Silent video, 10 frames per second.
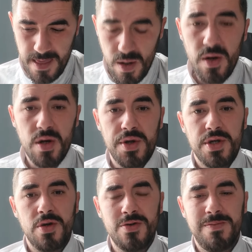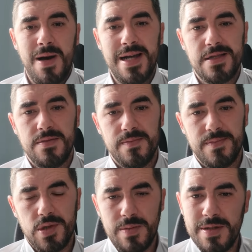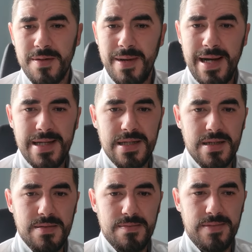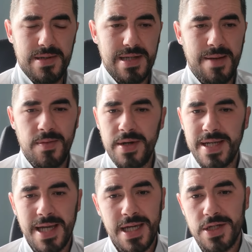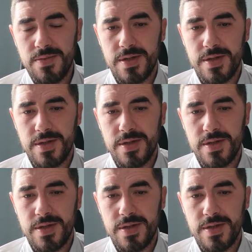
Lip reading: all on a good path. Some of them aren't, but I'm not engaging